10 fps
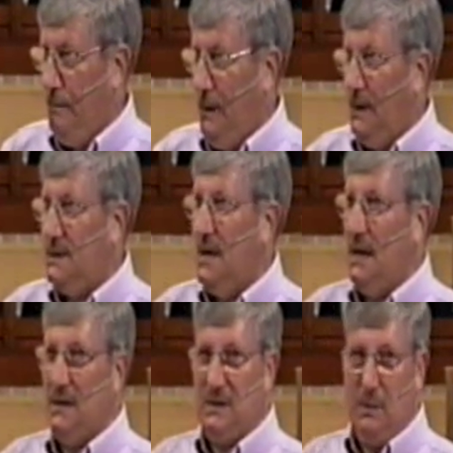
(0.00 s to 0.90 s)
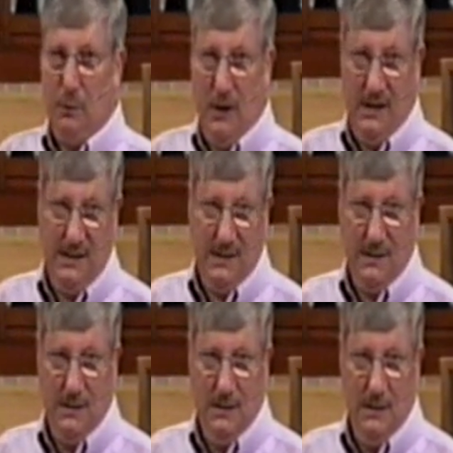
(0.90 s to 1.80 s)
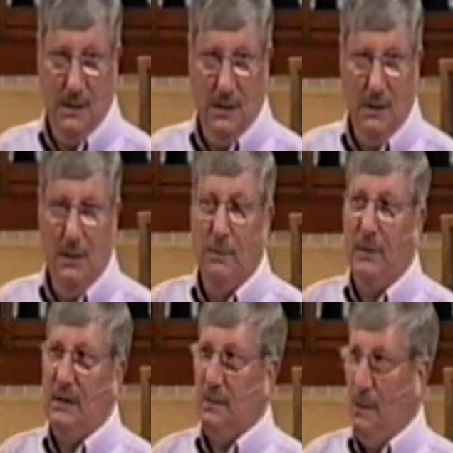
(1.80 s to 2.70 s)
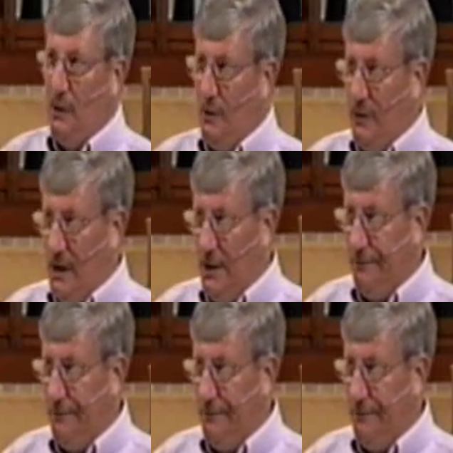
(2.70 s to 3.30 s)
It's not a sprint, but it's a marathon,